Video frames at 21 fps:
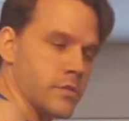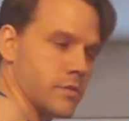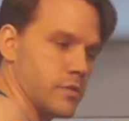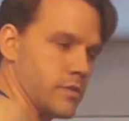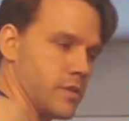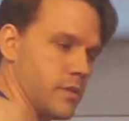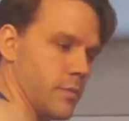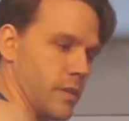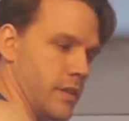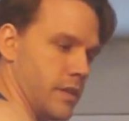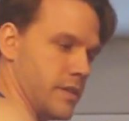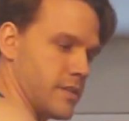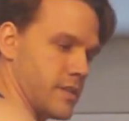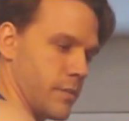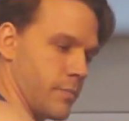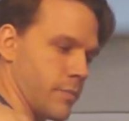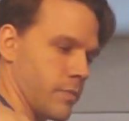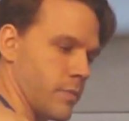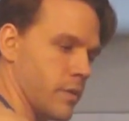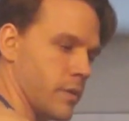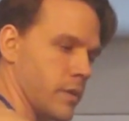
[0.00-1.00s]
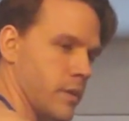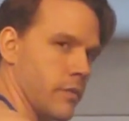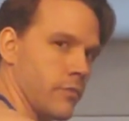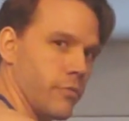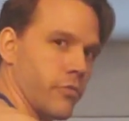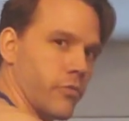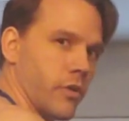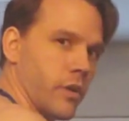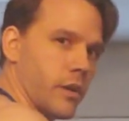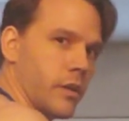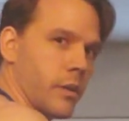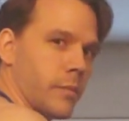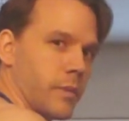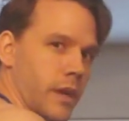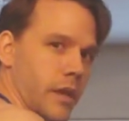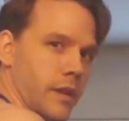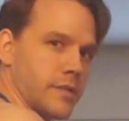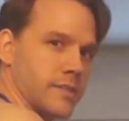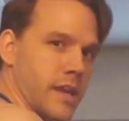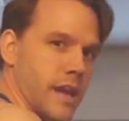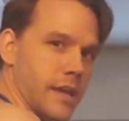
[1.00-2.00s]
You see my knees up in front, I'm
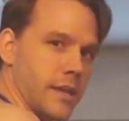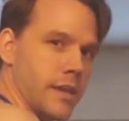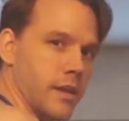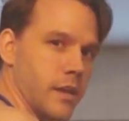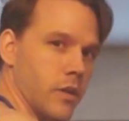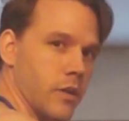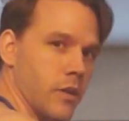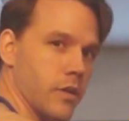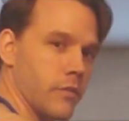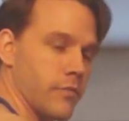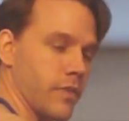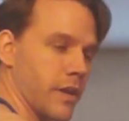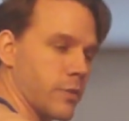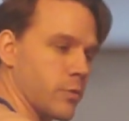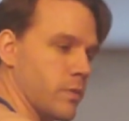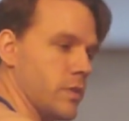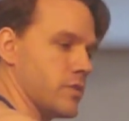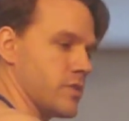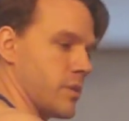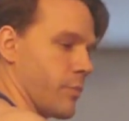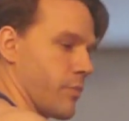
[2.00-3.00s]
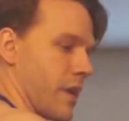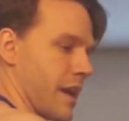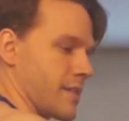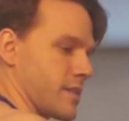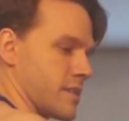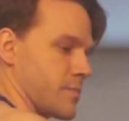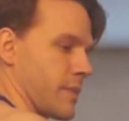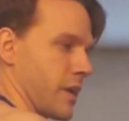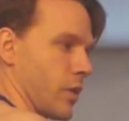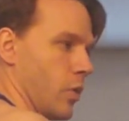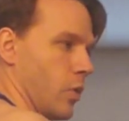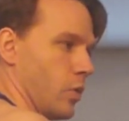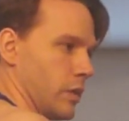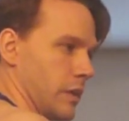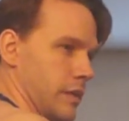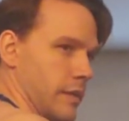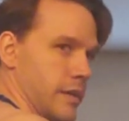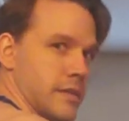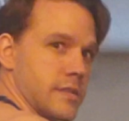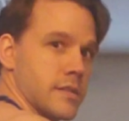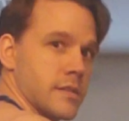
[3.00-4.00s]
kind of tight here. In fact, we used to practice by
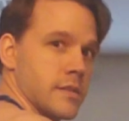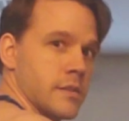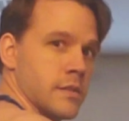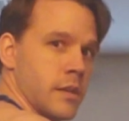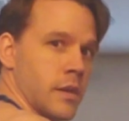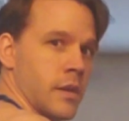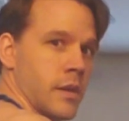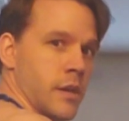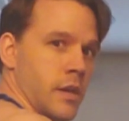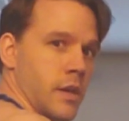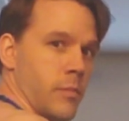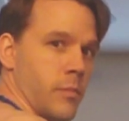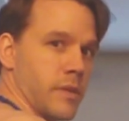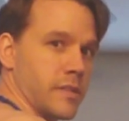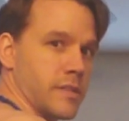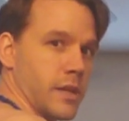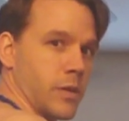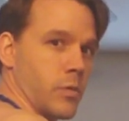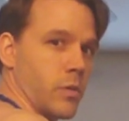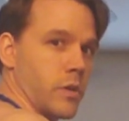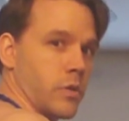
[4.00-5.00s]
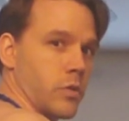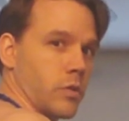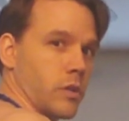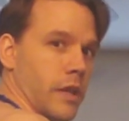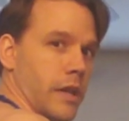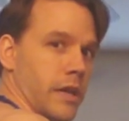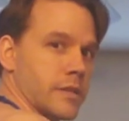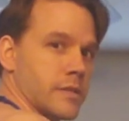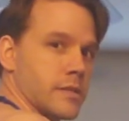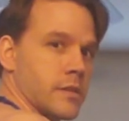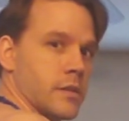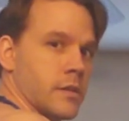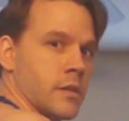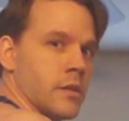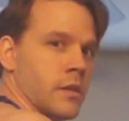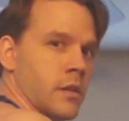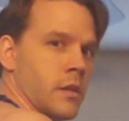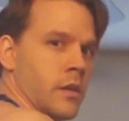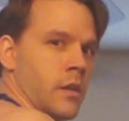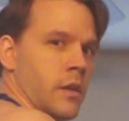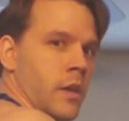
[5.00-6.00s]
holding this in my taekwondo class.
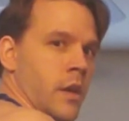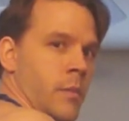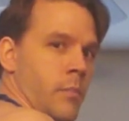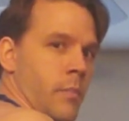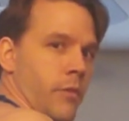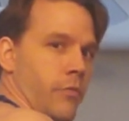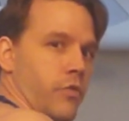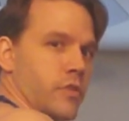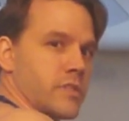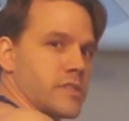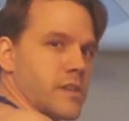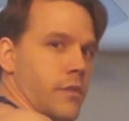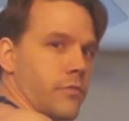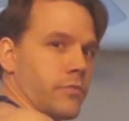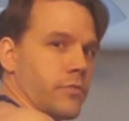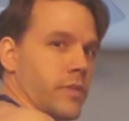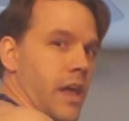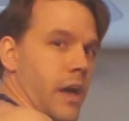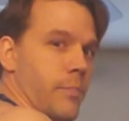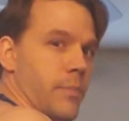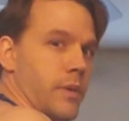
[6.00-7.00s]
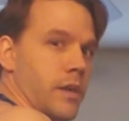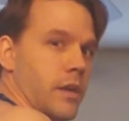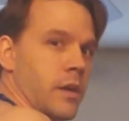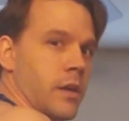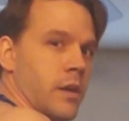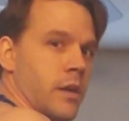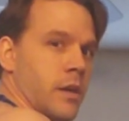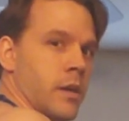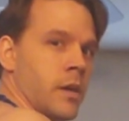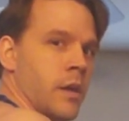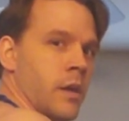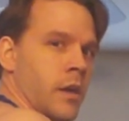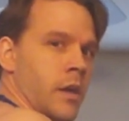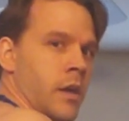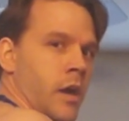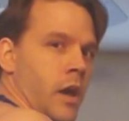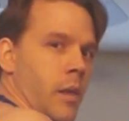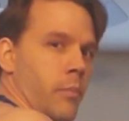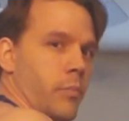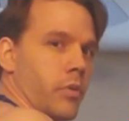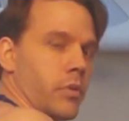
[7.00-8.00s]
My foot's not floppy.
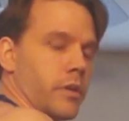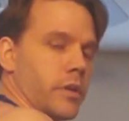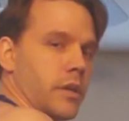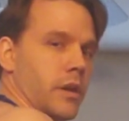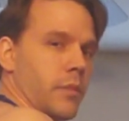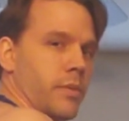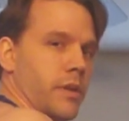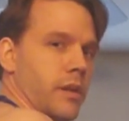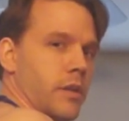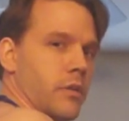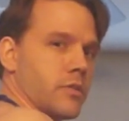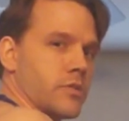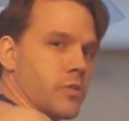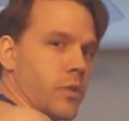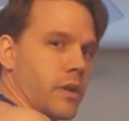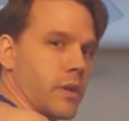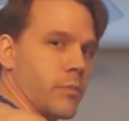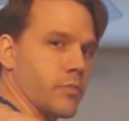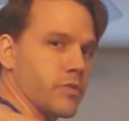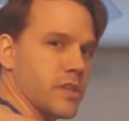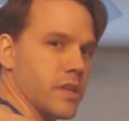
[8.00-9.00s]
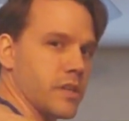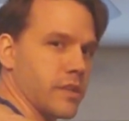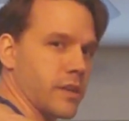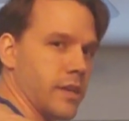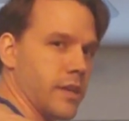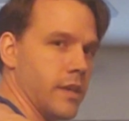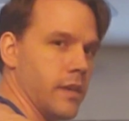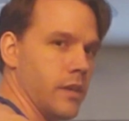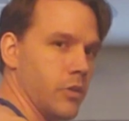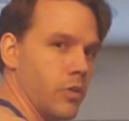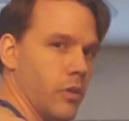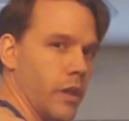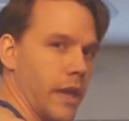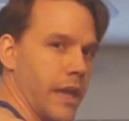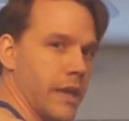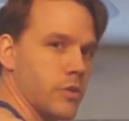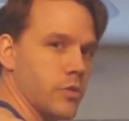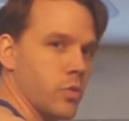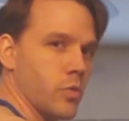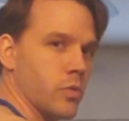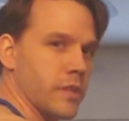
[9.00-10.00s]
I'm pulling it up here so I can present the heel
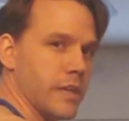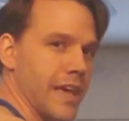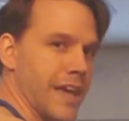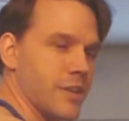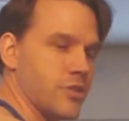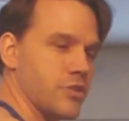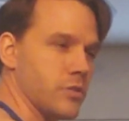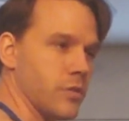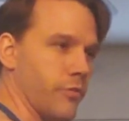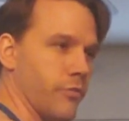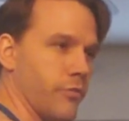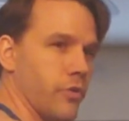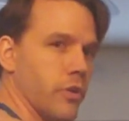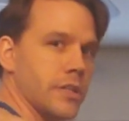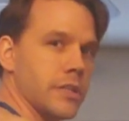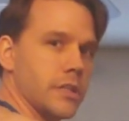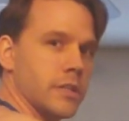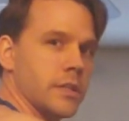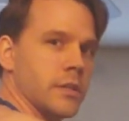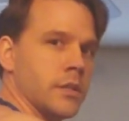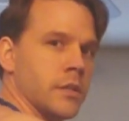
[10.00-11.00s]
and or the edge of the foot.